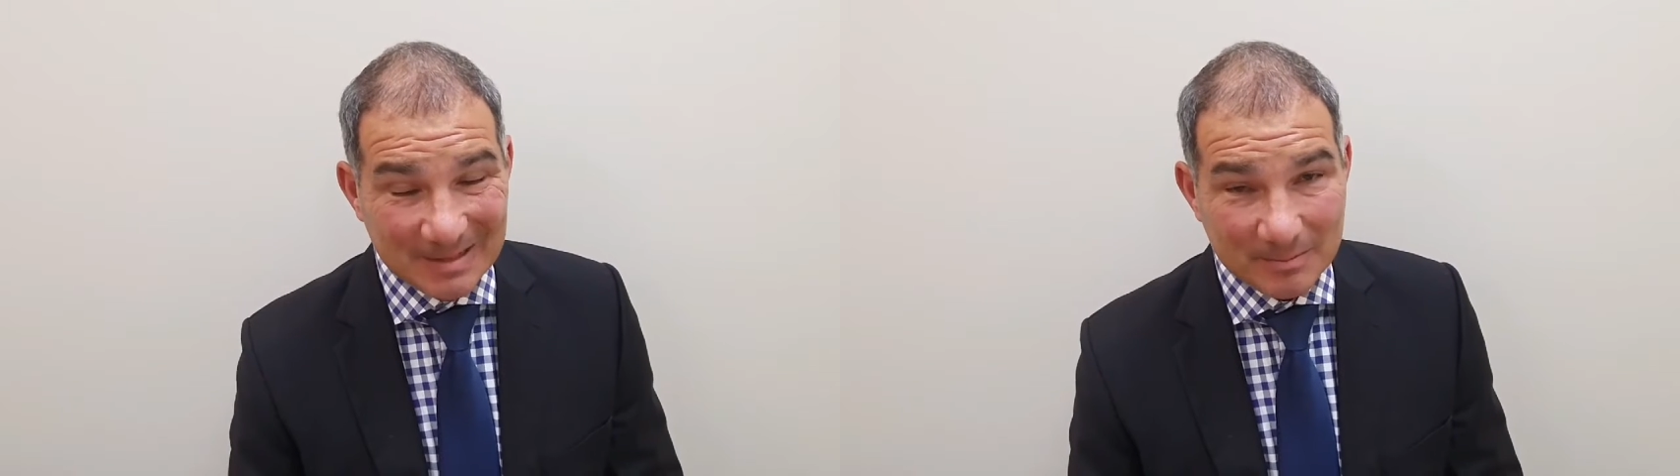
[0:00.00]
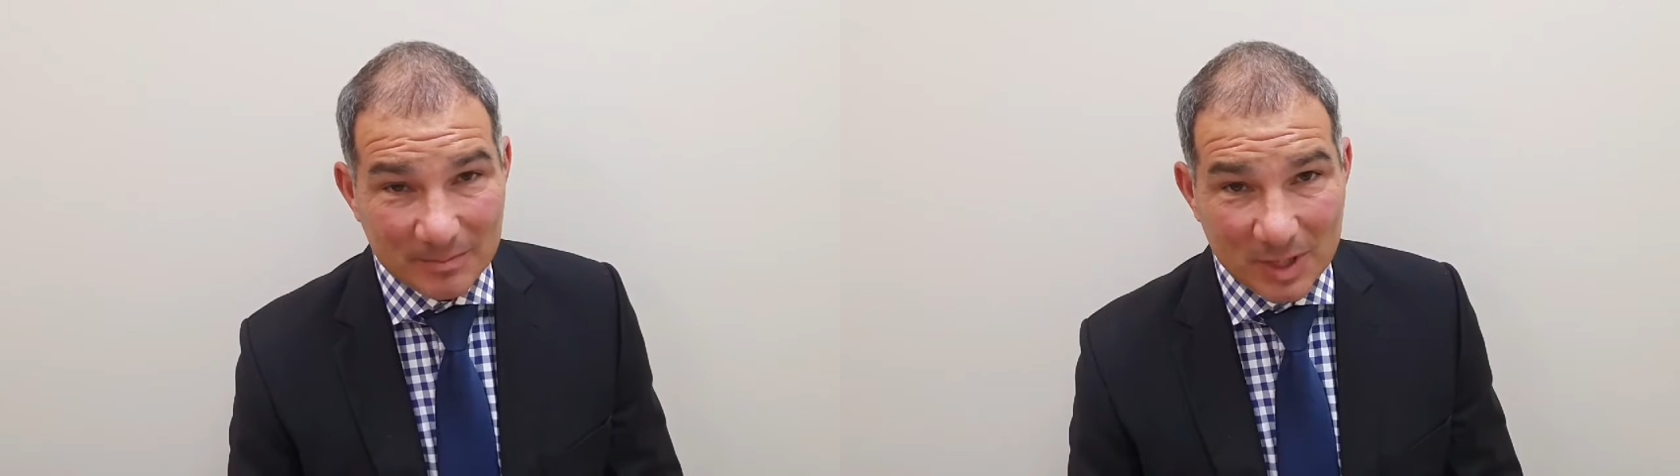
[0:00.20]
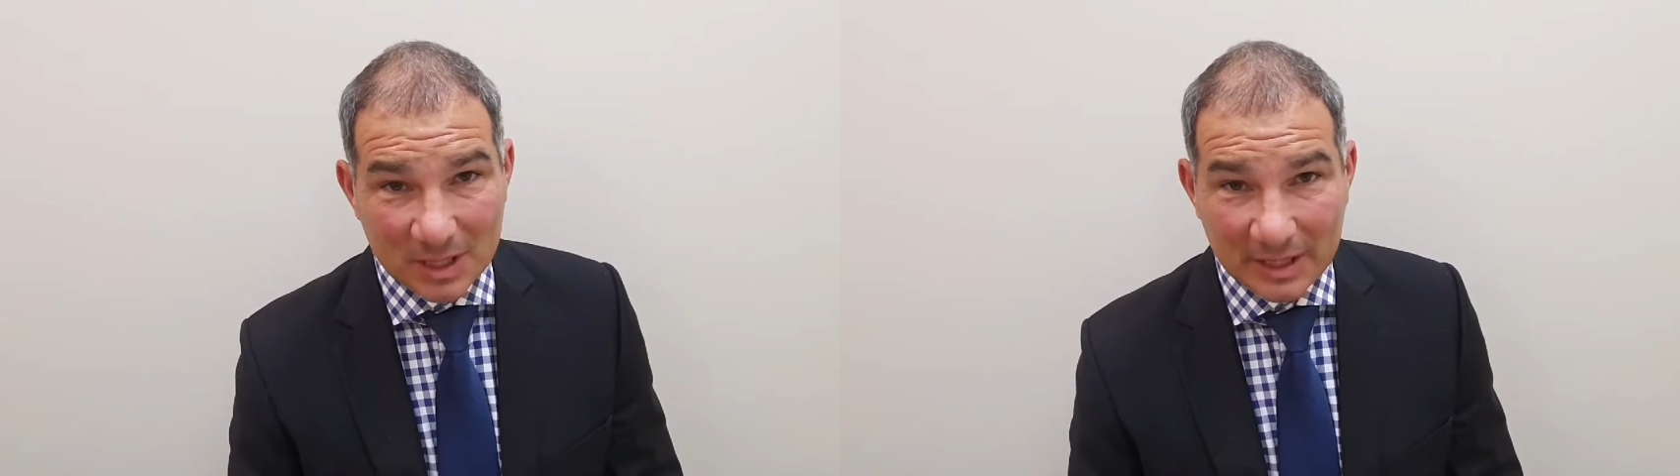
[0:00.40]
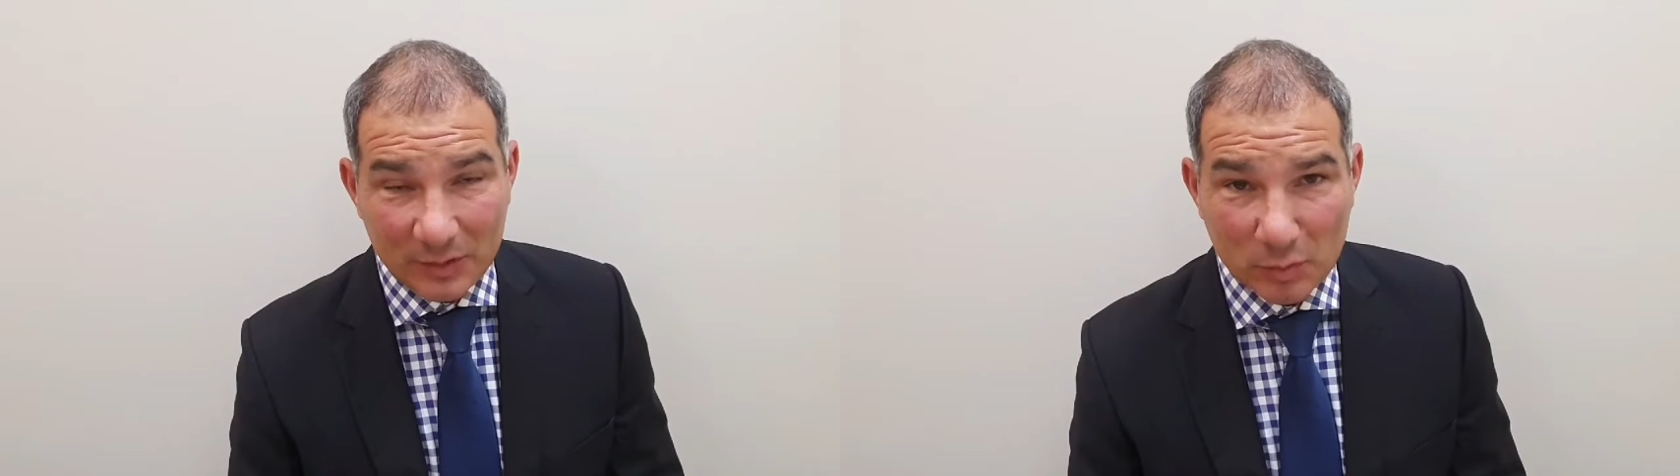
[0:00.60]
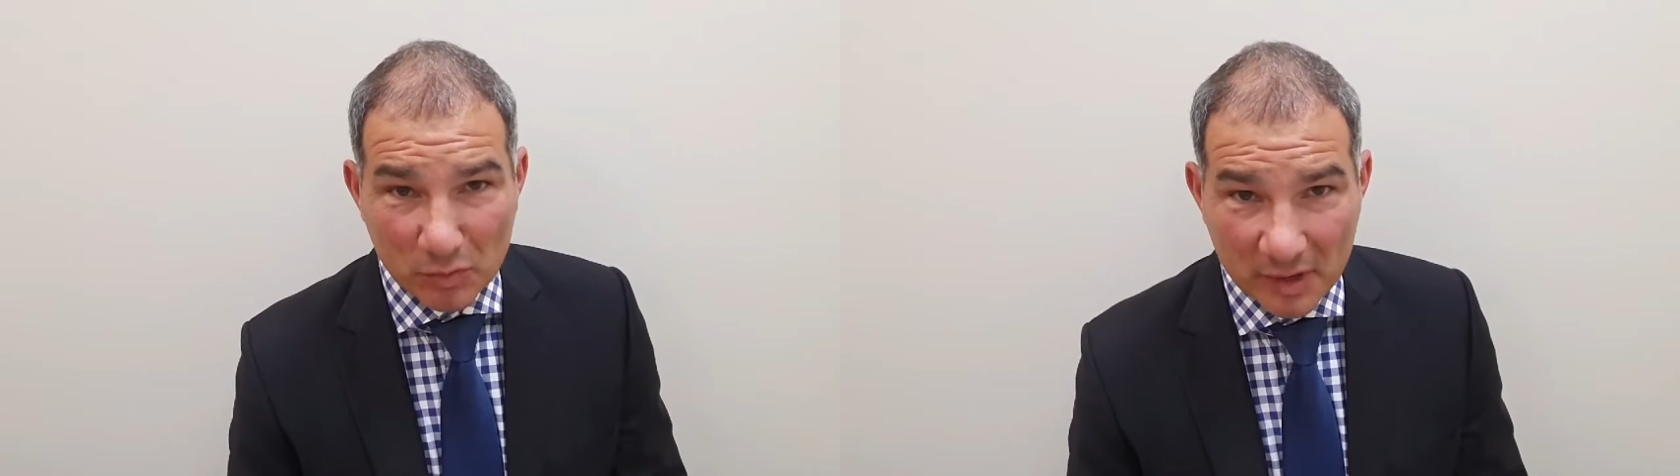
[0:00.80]
My
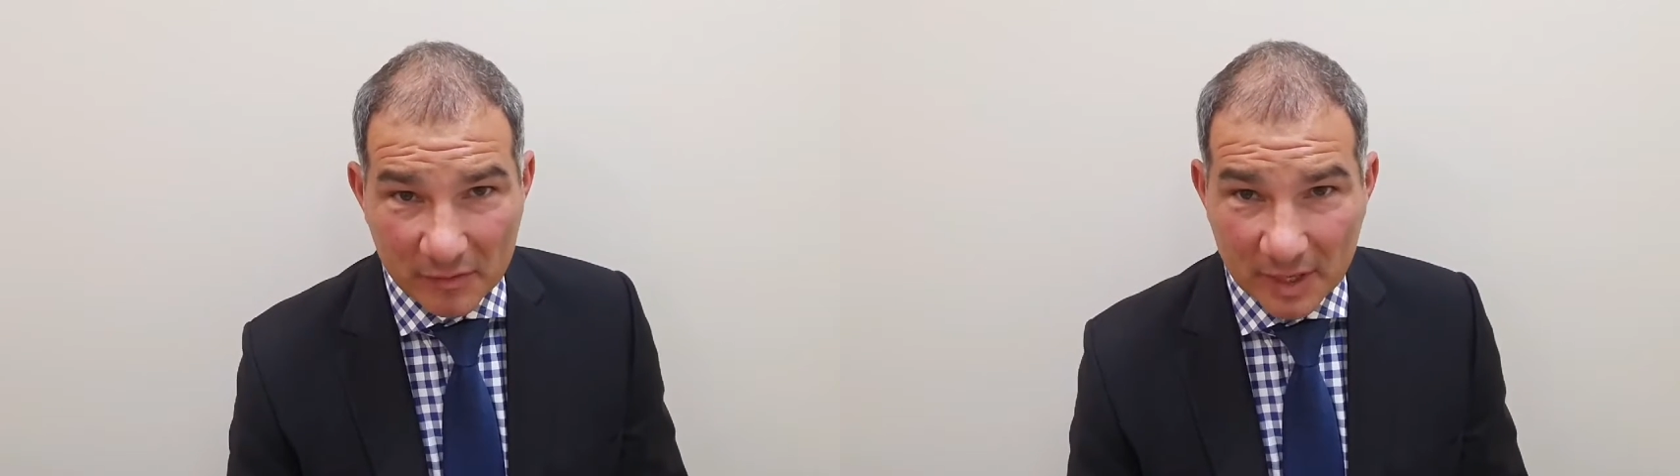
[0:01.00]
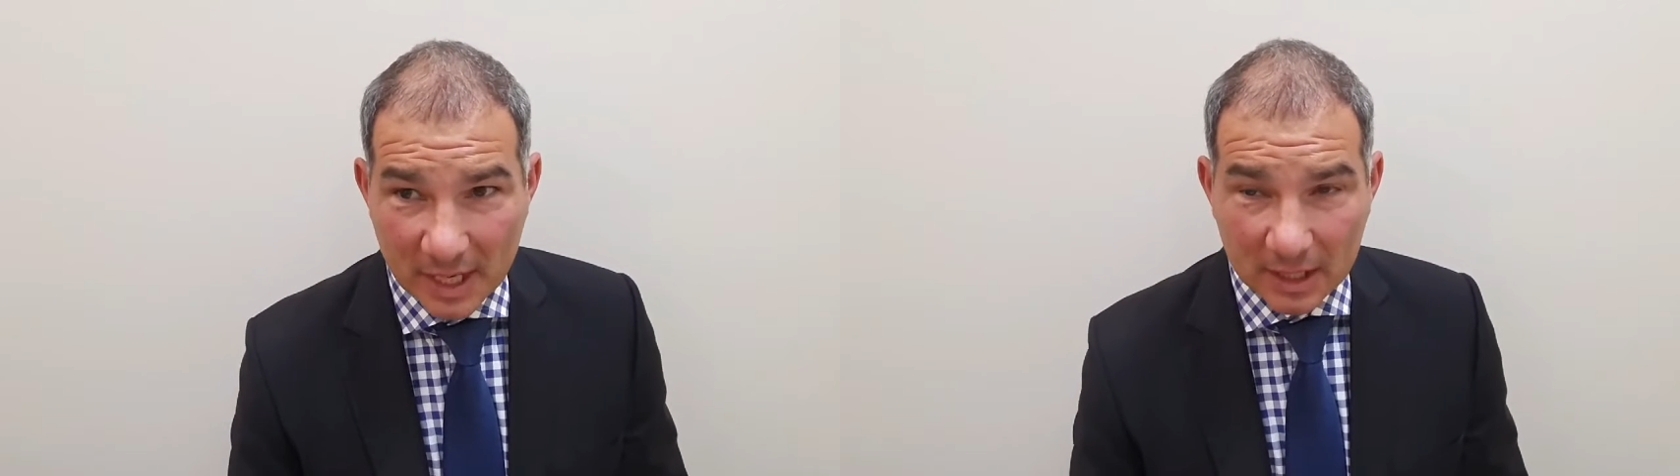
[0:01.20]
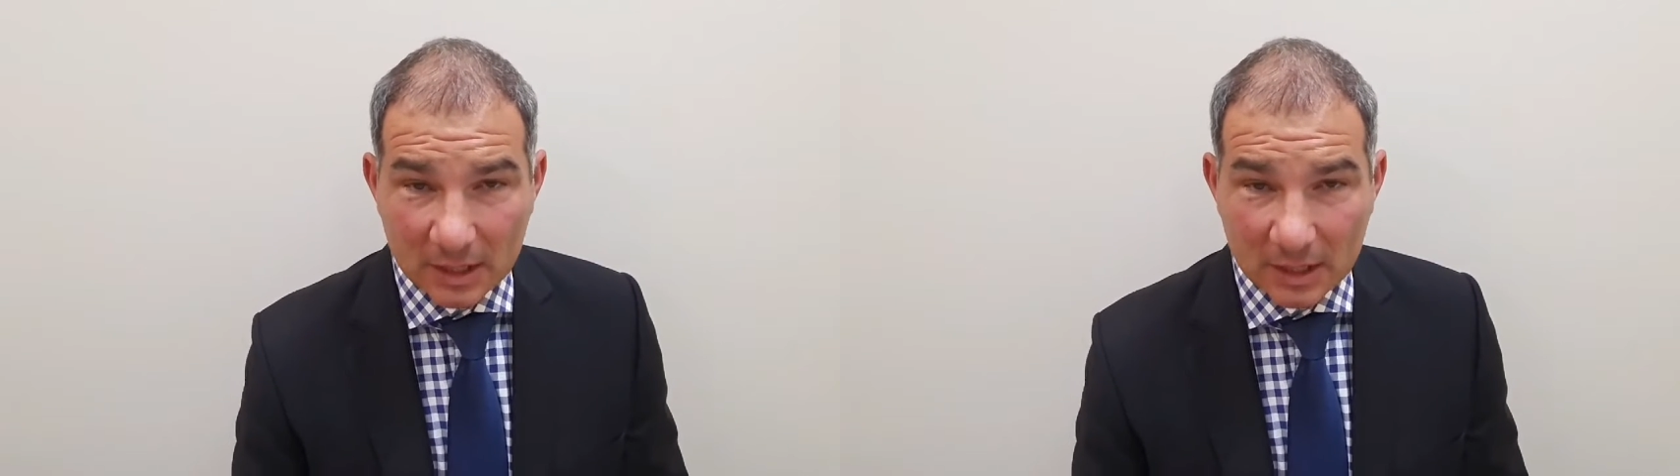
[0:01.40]
legal brethren aren't going